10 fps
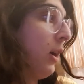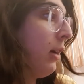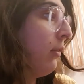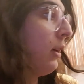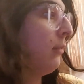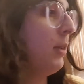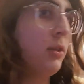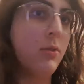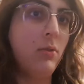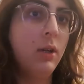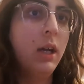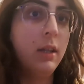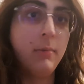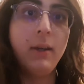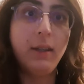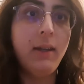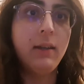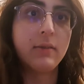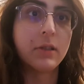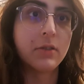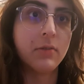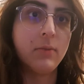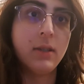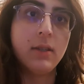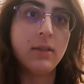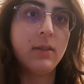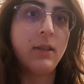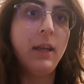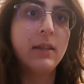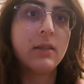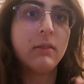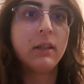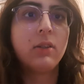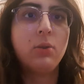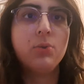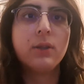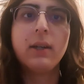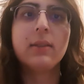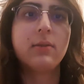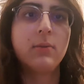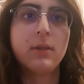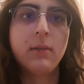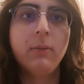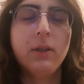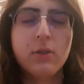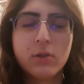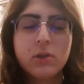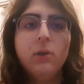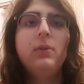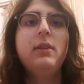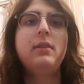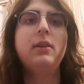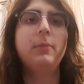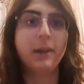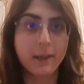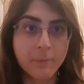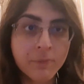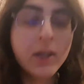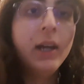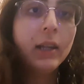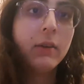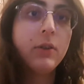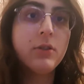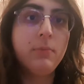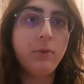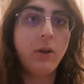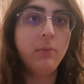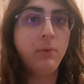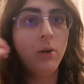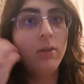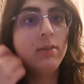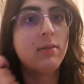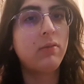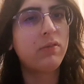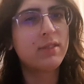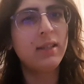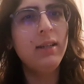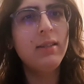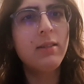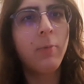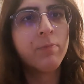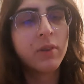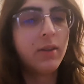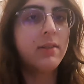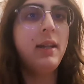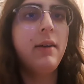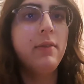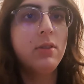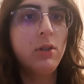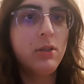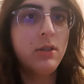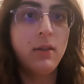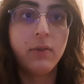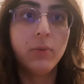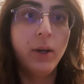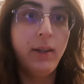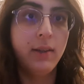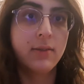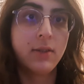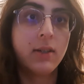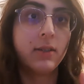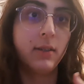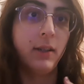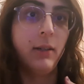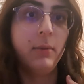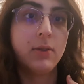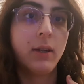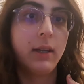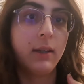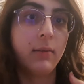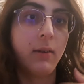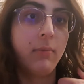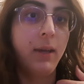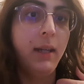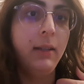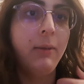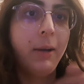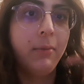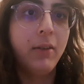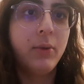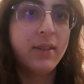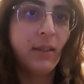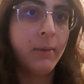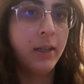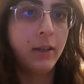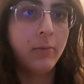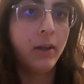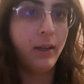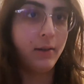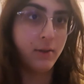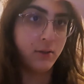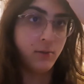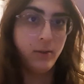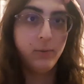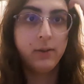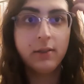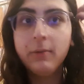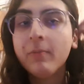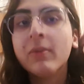I recommend you the magnetic version, because it takes like 2 seconds to assemble. It's so easy, oh my god. The version 1.6 doesn't have instructions. If you want instructions, tell me so I make them. I'm not wasting my time right now, because nobody wants it.